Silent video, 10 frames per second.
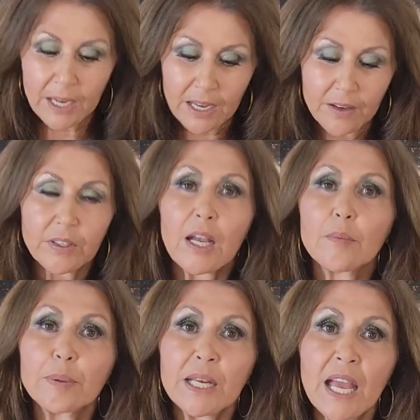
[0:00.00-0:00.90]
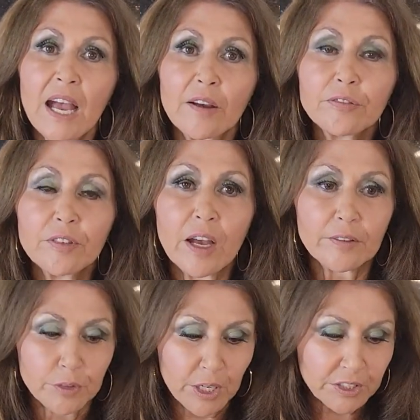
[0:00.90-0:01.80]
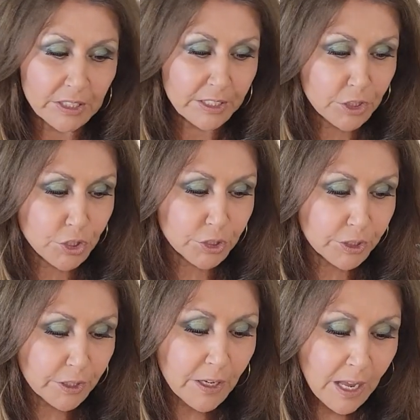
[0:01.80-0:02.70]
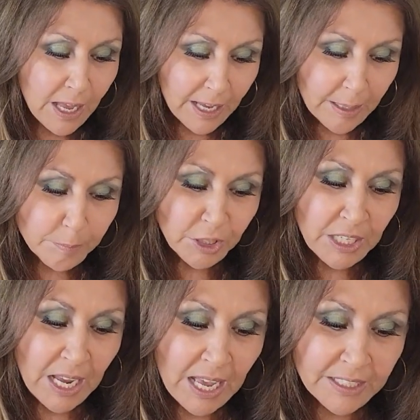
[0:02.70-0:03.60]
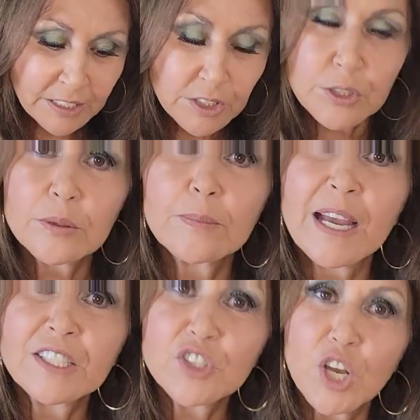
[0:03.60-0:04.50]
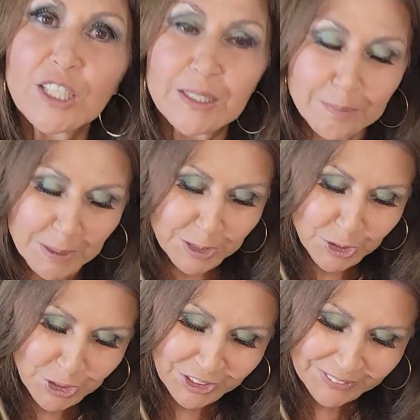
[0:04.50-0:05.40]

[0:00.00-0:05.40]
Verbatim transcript: I have a cup and a half of granulated sugar and I'm going to add it to my chocolate mixture.